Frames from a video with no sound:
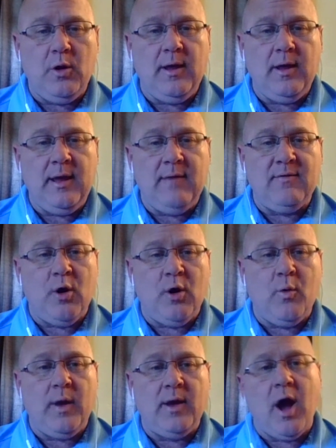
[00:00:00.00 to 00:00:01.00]
even though
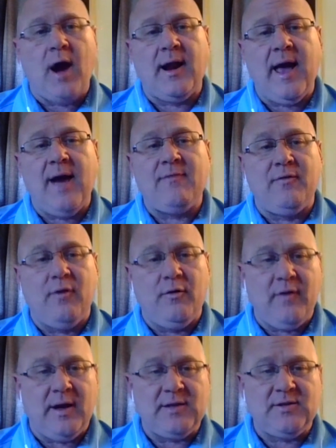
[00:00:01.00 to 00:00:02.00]
we're not going to have the full
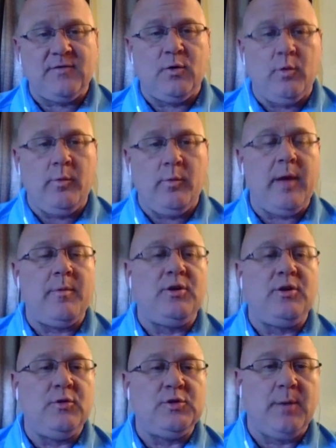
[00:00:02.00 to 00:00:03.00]
festival, we'll be able to
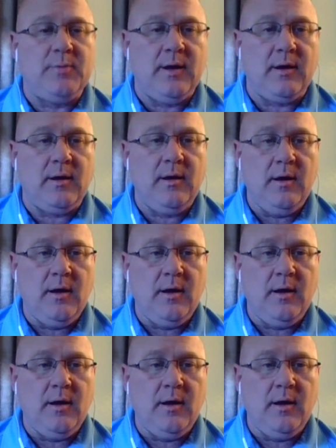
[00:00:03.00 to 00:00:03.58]
do something